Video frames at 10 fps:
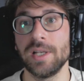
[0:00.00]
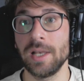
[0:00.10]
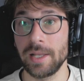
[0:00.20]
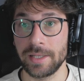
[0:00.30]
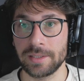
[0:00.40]

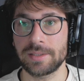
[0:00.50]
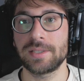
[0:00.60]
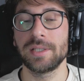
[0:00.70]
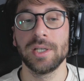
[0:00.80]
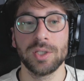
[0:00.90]

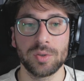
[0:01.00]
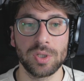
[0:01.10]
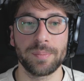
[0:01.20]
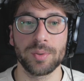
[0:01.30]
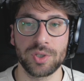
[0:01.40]
linked to
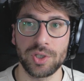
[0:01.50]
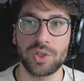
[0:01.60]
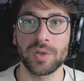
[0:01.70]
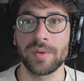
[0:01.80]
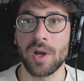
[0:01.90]
the
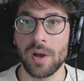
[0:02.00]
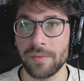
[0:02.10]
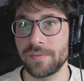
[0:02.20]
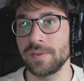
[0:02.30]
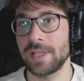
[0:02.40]
position
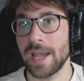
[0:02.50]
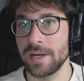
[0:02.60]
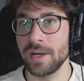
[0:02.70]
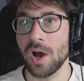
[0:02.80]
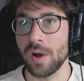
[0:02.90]
of that
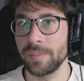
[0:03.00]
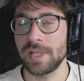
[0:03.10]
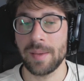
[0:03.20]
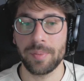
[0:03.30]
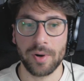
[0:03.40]
knob,
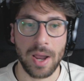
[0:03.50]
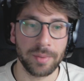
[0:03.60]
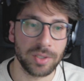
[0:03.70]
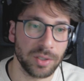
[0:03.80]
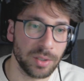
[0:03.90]
that
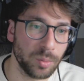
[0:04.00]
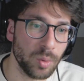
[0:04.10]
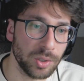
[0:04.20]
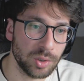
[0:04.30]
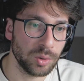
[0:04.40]
parameter that we
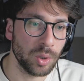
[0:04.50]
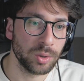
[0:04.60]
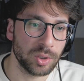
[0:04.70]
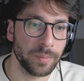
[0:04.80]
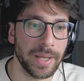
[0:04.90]
want to
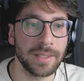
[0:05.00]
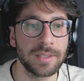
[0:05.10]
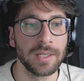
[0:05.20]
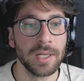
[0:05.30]
automate.